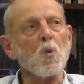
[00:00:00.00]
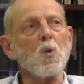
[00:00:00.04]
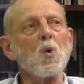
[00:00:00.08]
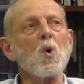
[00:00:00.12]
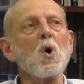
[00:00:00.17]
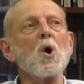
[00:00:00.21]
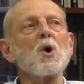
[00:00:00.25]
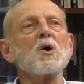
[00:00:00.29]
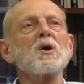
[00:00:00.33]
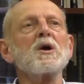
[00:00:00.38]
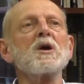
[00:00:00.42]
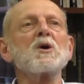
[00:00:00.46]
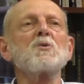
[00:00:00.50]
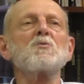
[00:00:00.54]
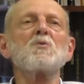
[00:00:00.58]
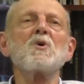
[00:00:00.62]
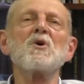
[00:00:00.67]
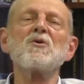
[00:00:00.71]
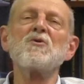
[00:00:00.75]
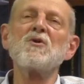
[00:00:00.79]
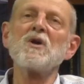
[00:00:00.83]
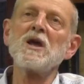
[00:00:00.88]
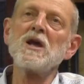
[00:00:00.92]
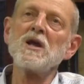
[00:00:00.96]
working
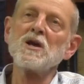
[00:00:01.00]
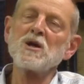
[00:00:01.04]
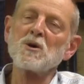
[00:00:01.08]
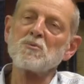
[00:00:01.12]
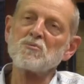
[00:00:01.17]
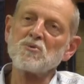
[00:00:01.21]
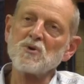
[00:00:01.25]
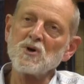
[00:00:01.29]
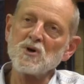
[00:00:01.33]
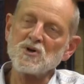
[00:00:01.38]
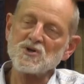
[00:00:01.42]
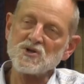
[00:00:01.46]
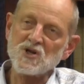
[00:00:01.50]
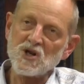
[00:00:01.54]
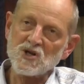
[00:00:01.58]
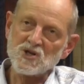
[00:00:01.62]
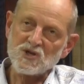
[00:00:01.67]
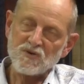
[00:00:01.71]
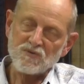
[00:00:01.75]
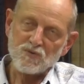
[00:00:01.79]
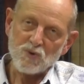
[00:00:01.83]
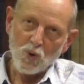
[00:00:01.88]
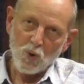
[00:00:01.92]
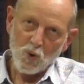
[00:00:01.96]
within a
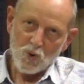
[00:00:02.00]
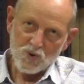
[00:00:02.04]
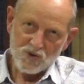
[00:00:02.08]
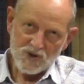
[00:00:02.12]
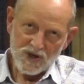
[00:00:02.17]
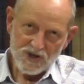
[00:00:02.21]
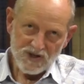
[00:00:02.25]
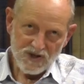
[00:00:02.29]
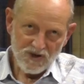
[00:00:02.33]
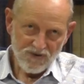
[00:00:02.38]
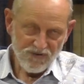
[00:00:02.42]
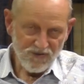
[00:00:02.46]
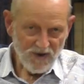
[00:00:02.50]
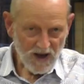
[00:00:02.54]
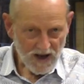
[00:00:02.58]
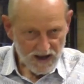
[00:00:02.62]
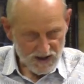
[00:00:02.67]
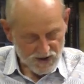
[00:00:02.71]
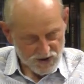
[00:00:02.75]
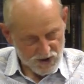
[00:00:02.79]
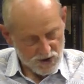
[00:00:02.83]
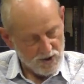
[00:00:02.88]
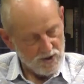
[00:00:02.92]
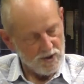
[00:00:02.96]
process of cause and
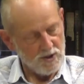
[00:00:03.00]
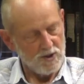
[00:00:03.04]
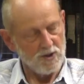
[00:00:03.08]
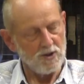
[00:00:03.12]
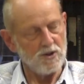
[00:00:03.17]
effect.